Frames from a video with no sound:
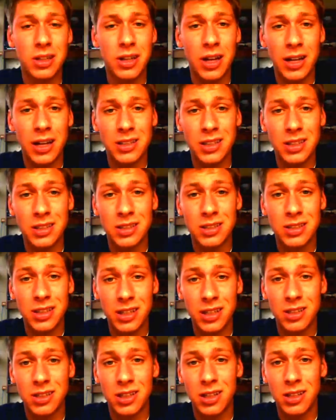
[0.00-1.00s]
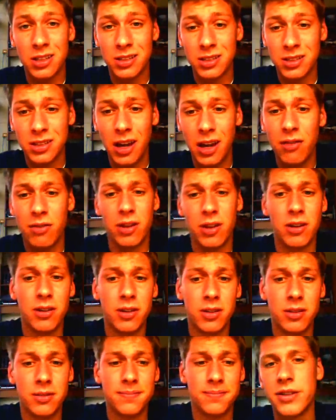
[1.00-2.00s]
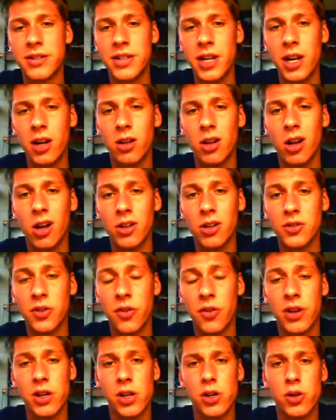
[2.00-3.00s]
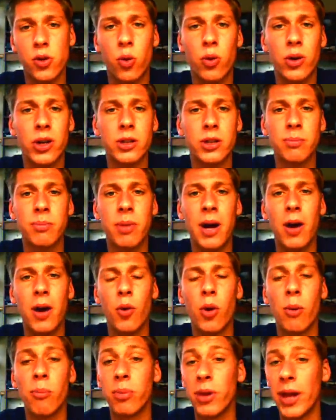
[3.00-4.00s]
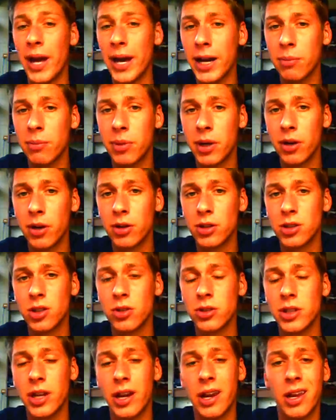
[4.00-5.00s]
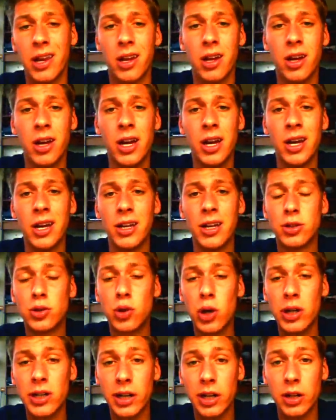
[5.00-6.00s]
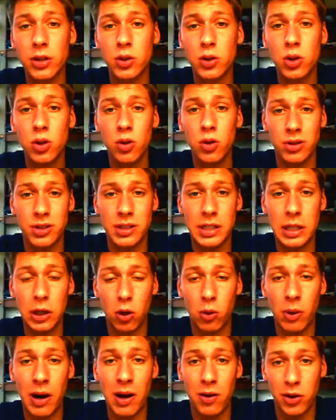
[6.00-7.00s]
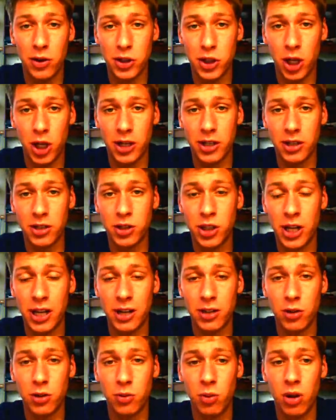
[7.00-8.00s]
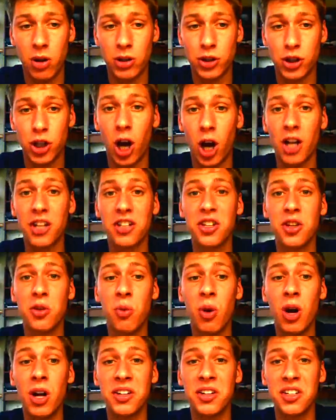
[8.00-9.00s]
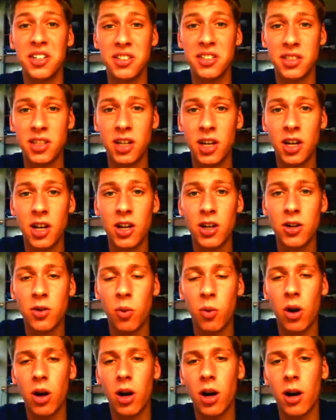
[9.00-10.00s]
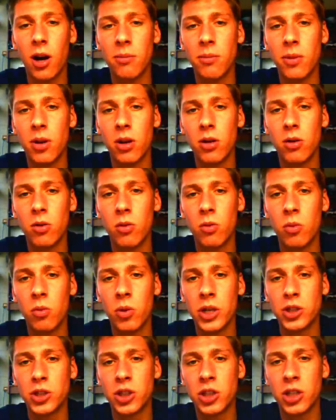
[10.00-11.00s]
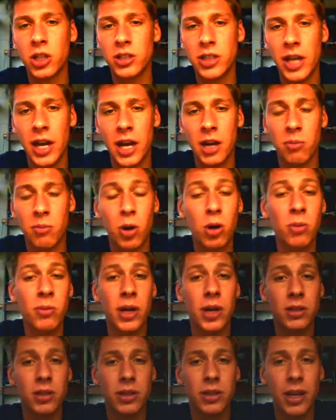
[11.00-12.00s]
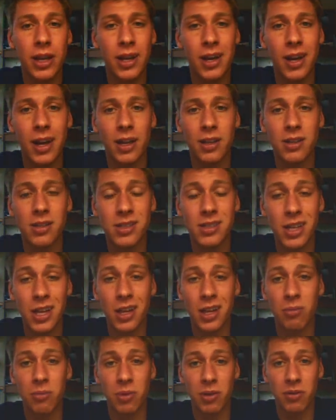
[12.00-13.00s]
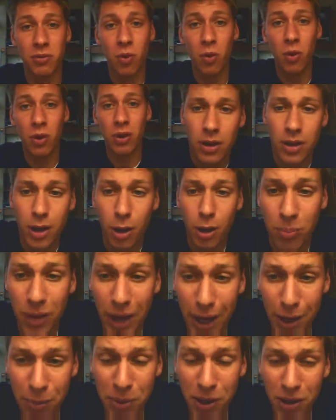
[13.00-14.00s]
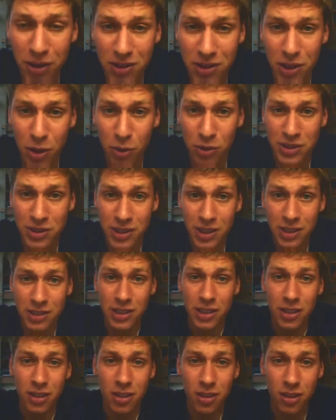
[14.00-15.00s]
1967. Sail logs of the notorious pirate Blackbeard shows that he instructed his crew to steer around enchanted waters, which contained mermaids that they had seen before. Now, Blackbeard is no sissy.